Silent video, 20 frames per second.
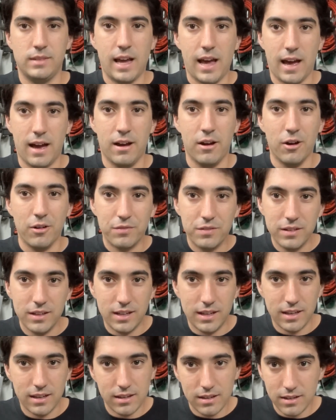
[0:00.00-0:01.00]

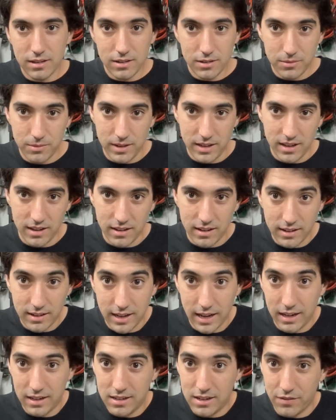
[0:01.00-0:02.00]
hopefully we
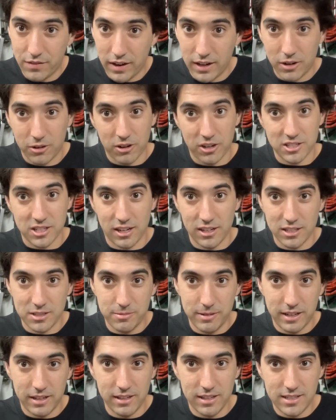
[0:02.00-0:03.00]
get to fight a horizontal
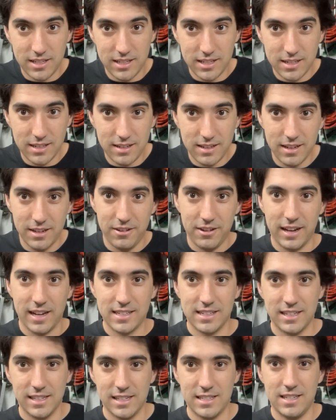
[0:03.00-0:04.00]
spinner this season, and you guys get
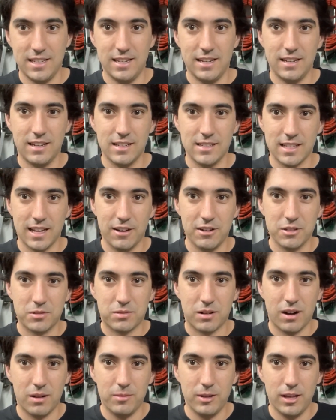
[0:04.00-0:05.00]
to see it, because that was
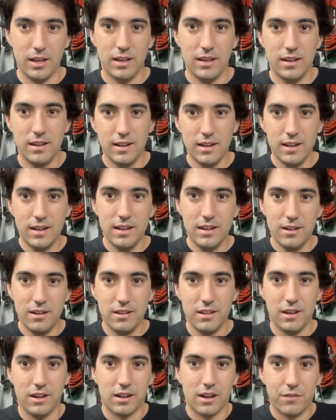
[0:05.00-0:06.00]
probably
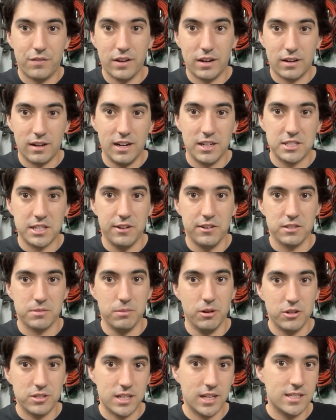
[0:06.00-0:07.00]
the configuration I was
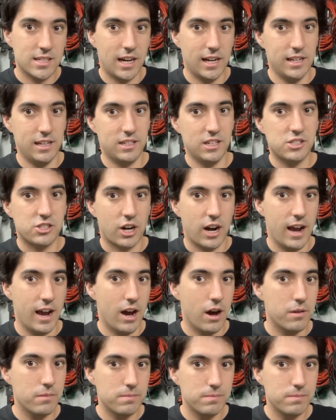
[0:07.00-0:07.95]
most excited to try out.